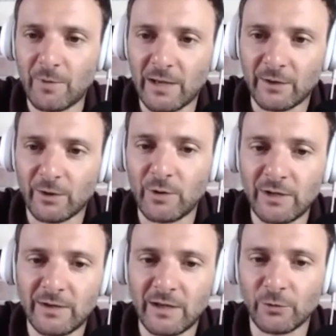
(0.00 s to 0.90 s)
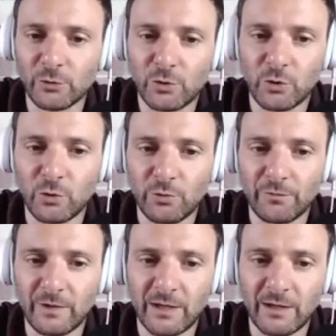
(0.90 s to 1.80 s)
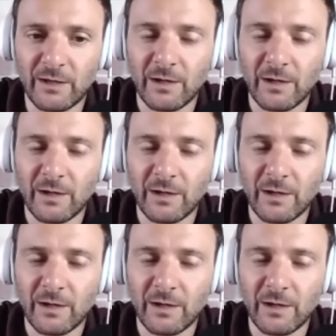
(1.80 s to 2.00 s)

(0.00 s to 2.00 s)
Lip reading: and going down to the